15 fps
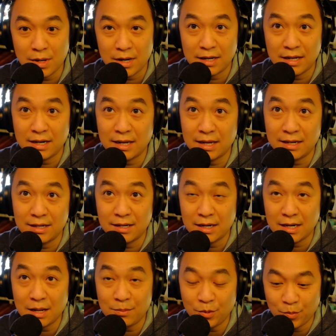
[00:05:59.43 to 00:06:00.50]
I got to get
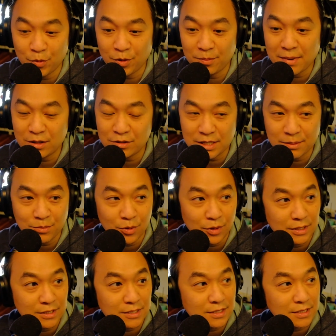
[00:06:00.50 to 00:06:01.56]
a couple more mounting
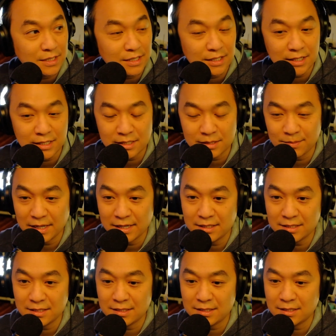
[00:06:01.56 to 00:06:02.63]
points in this
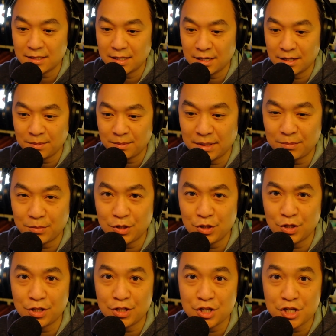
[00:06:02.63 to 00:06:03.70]
space, but I'm to do
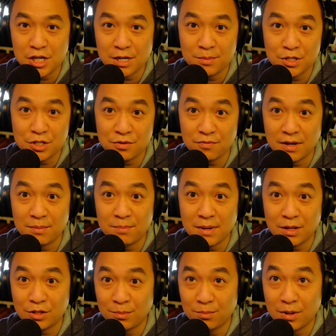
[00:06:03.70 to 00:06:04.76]
it on the cheap and just find
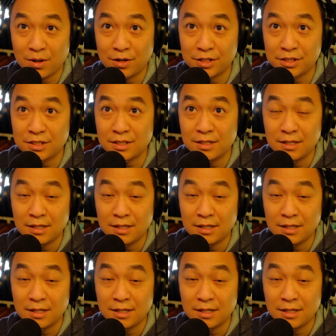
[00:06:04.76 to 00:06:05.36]
mounting bars